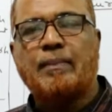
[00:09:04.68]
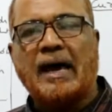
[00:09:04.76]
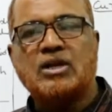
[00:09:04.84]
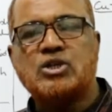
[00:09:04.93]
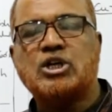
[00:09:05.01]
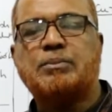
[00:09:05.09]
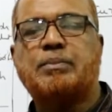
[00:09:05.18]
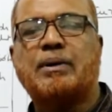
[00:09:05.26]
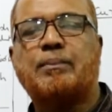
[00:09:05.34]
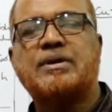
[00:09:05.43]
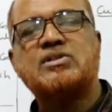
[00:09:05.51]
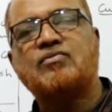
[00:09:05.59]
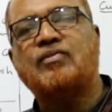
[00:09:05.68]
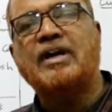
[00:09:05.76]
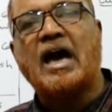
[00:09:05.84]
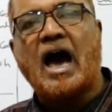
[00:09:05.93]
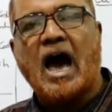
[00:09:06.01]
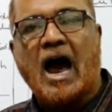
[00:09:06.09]
balance sheet purpose,
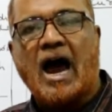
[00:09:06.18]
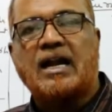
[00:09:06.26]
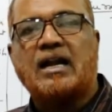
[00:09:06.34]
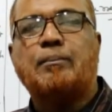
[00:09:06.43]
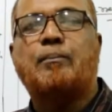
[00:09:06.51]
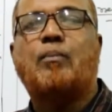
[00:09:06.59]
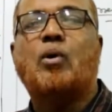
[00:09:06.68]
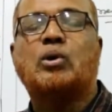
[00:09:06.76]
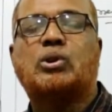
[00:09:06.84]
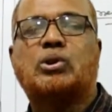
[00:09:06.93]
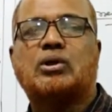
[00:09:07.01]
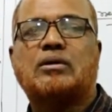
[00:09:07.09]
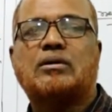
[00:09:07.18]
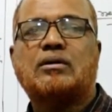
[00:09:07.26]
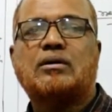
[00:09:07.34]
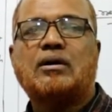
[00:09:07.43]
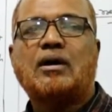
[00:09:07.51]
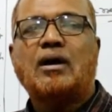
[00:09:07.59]
we add up both
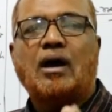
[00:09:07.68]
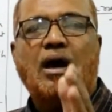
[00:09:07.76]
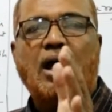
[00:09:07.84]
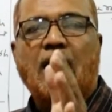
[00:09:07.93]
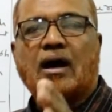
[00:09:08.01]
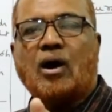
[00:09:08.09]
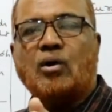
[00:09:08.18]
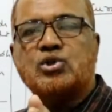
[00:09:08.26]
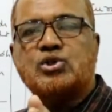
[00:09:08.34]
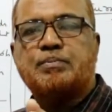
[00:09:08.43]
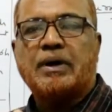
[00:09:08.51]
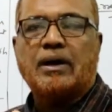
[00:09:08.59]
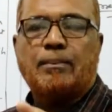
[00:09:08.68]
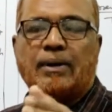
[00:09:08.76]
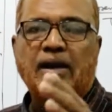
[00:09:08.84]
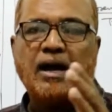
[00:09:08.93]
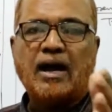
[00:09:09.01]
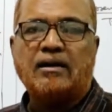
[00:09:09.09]
accounts
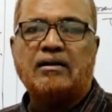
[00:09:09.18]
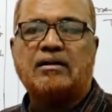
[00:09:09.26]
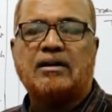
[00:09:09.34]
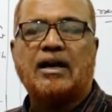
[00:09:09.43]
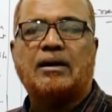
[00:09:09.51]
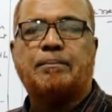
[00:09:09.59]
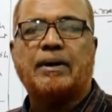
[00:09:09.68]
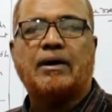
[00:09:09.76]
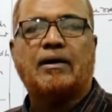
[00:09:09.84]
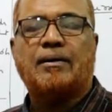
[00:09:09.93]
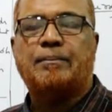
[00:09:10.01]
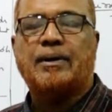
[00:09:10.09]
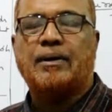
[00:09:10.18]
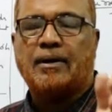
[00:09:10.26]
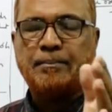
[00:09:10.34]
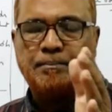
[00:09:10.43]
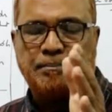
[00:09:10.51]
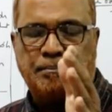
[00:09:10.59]
payable and trade pay, uh,
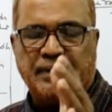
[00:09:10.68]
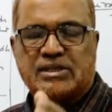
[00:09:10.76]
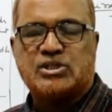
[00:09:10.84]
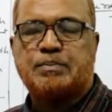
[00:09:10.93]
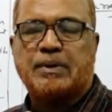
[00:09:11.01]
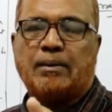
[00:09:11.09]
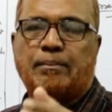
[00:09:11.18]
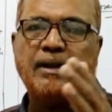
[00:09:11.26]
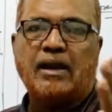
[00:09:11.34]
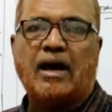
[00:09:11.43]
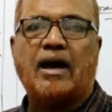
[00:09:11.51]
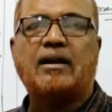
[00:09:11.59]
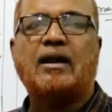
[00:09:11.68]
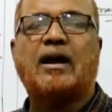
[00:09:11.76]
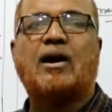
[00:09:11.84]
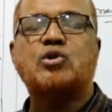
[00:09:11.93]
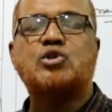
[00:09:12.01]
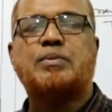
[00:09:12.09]
uh, bills payable and
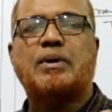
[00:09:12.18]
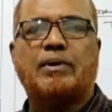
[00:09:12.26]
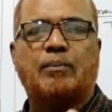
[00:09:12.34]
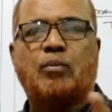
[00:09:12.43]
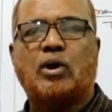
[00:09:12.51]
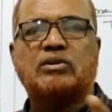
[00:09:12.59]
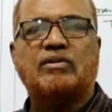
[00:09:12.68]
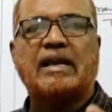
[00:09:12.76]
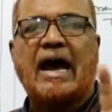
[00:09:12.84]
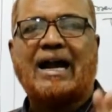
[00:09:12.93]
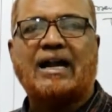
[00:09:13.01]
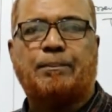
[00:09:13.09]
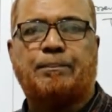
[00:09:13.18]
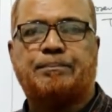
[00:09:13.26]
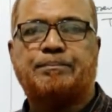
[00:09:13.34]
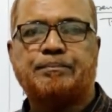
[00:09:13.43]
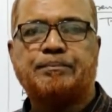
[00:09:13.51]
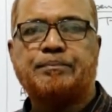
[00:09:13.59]
accounts payable both will add up
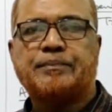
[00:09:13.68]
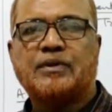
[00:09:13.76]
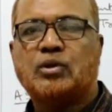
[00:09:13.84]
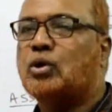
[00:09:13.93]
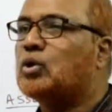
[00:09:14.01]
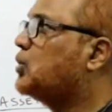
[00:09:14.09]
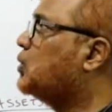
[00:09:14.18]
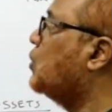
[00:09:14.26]
so